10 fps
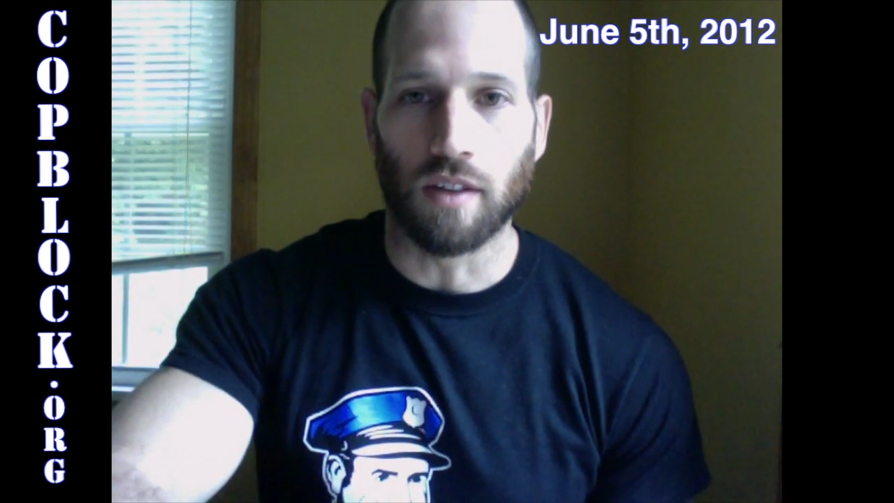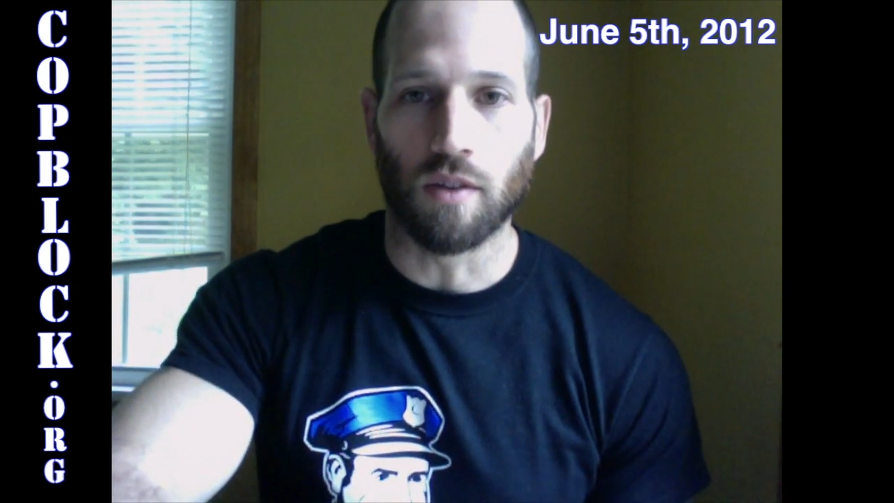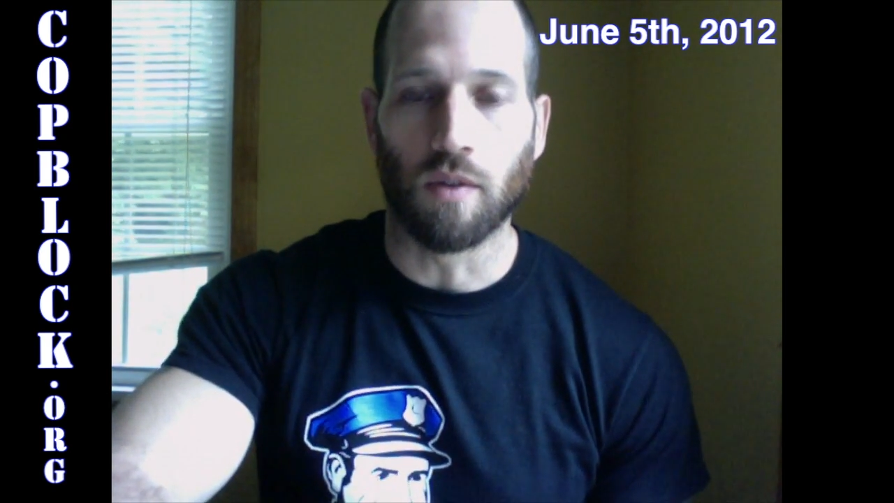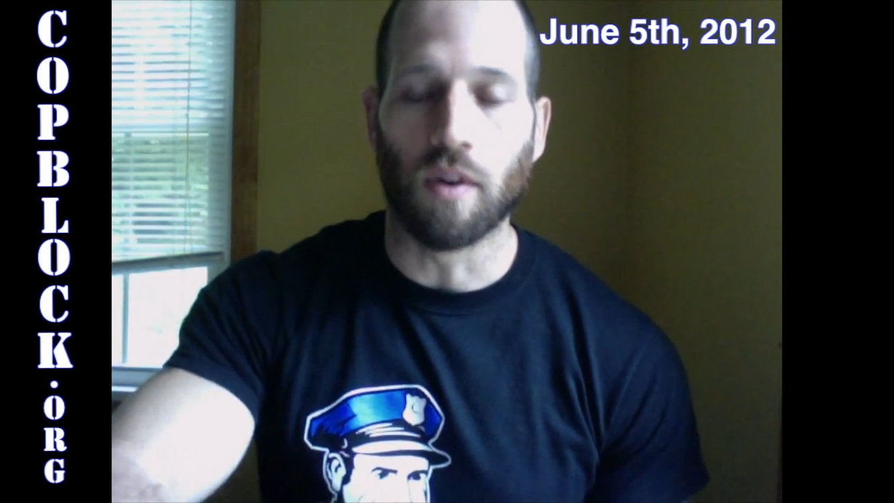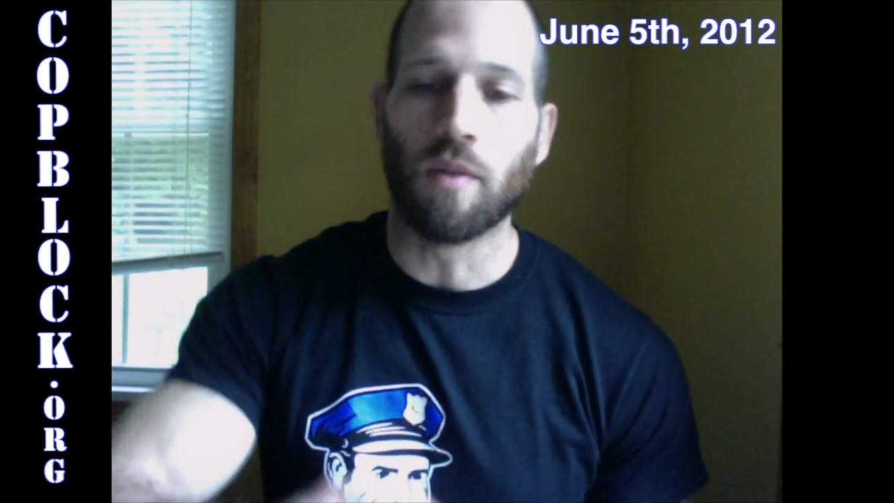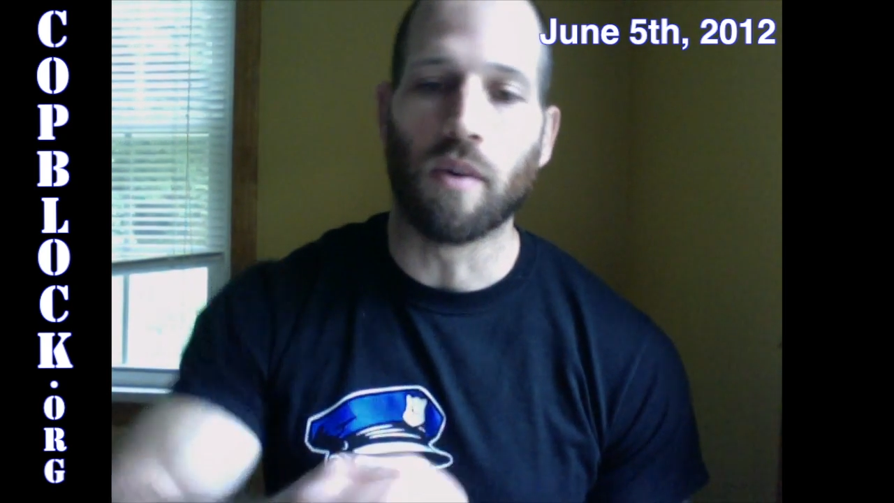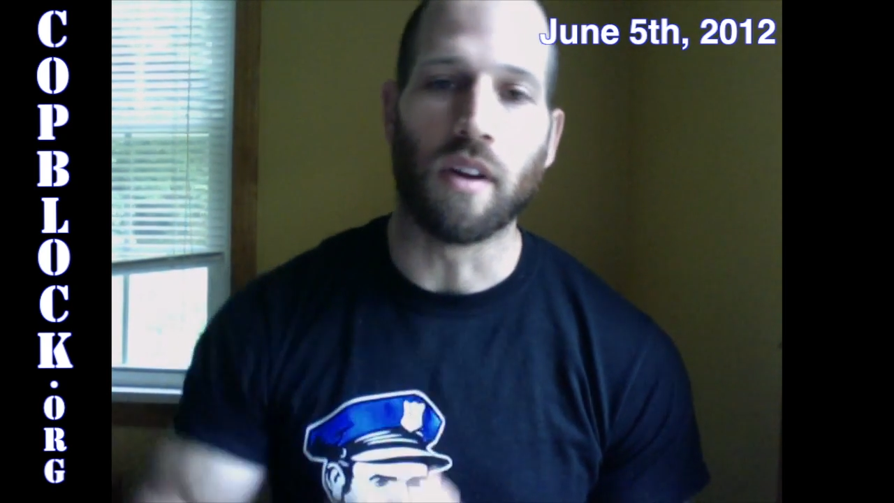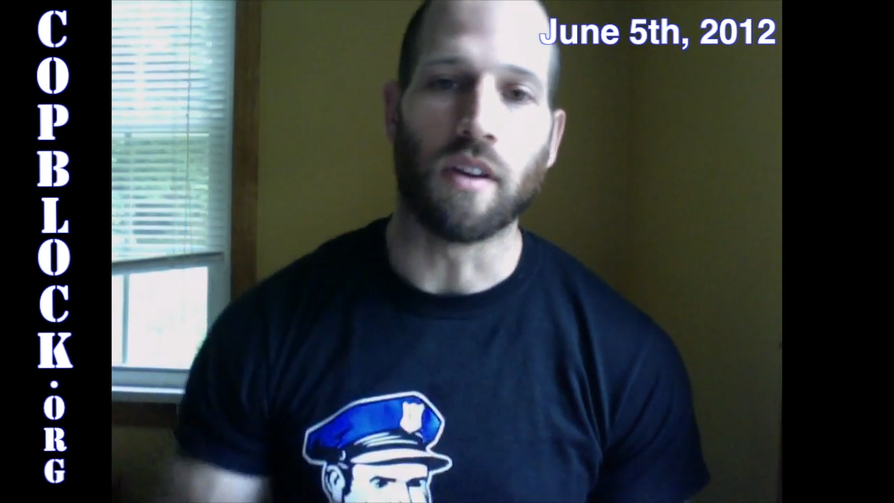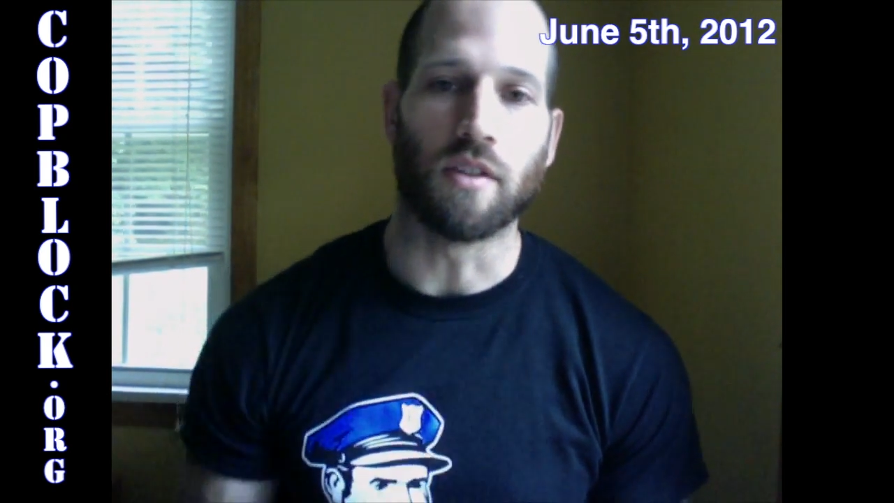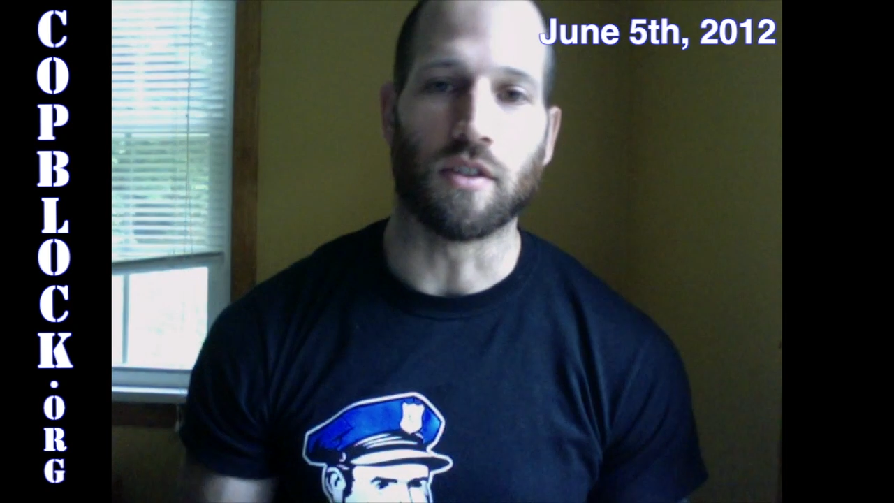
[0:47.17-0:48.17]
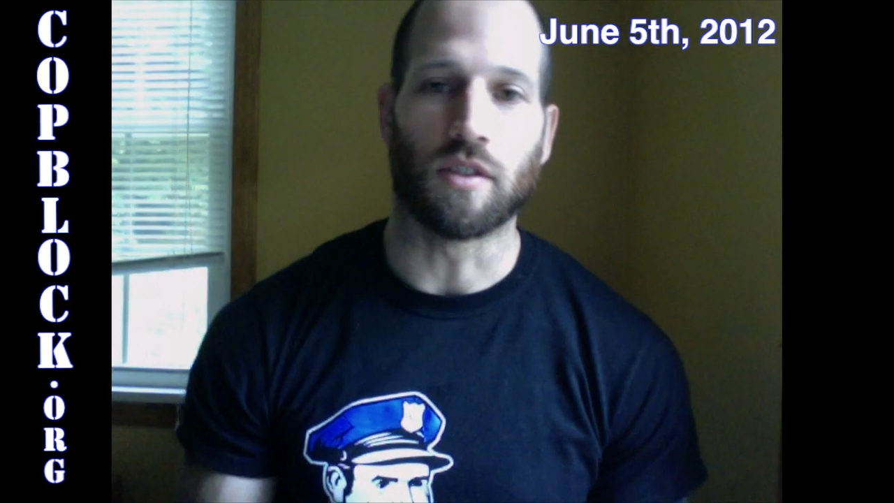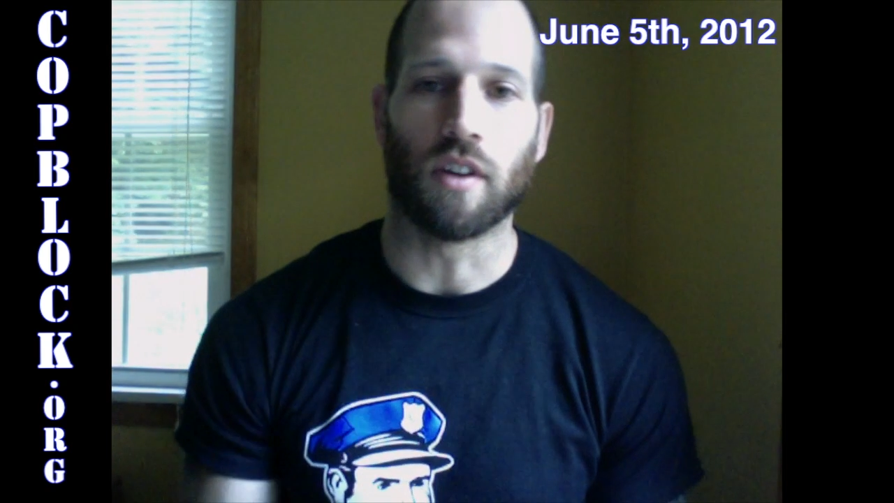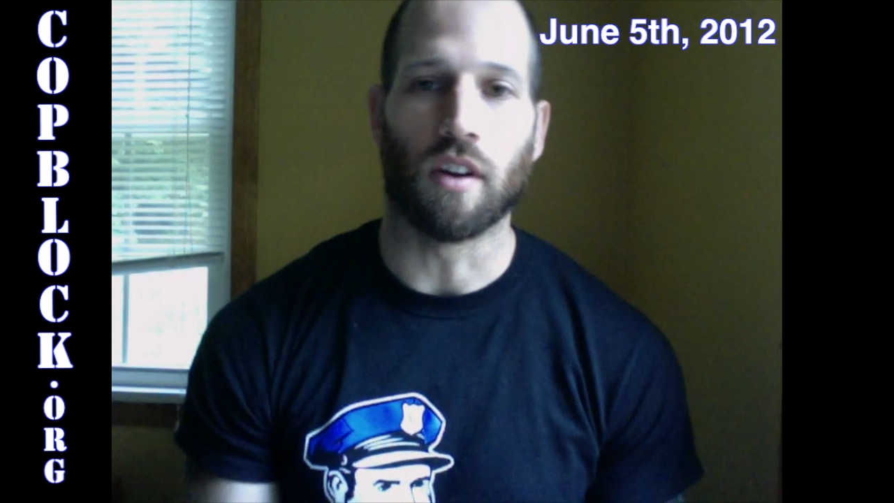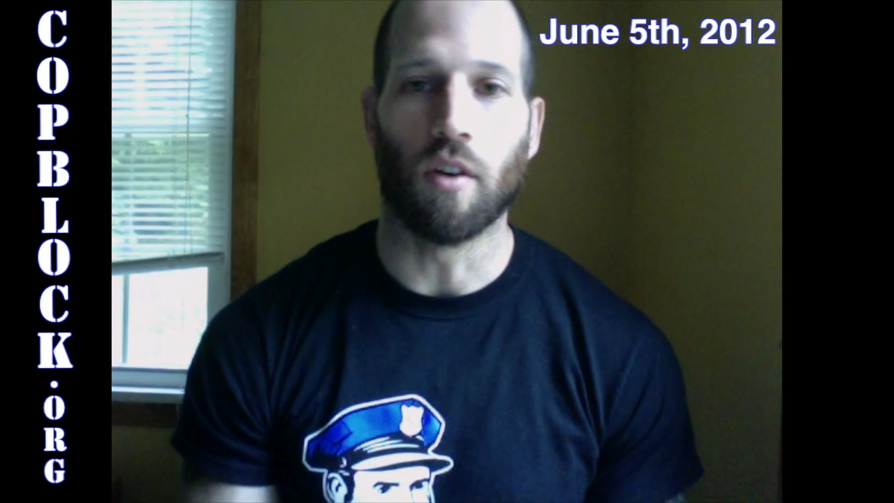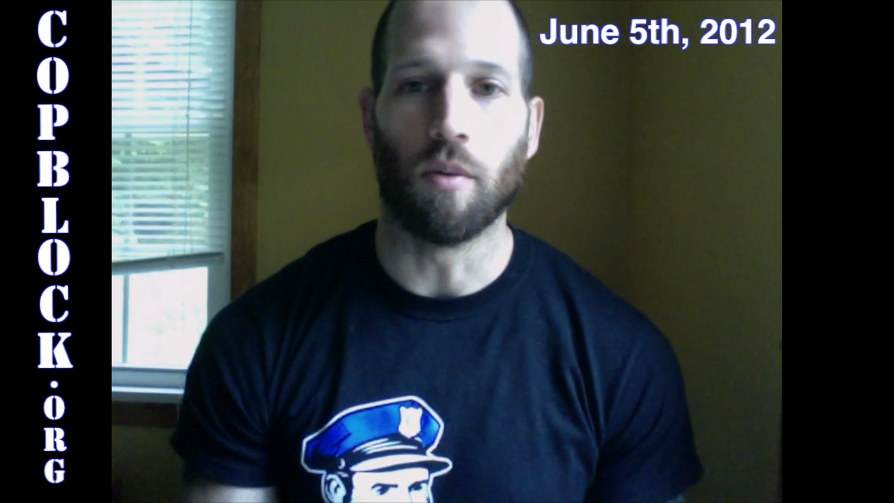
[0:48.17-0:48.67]
So anyway, just
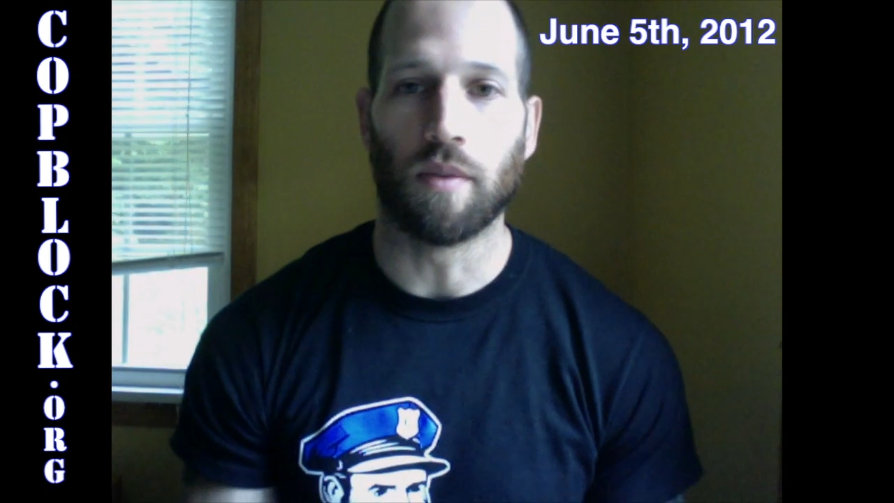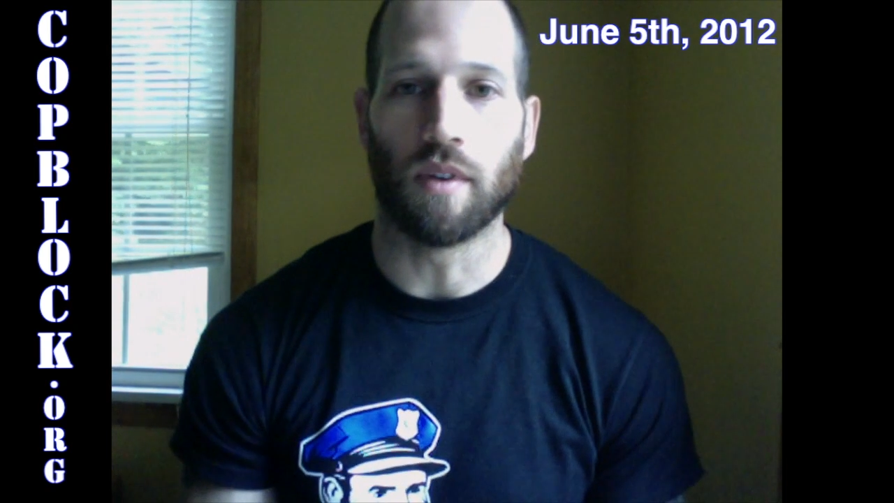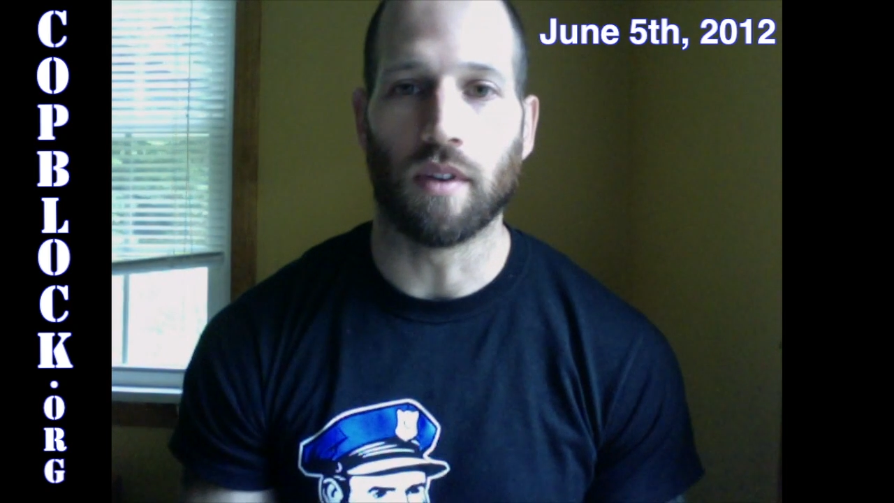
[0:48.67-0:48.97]
uh, hoped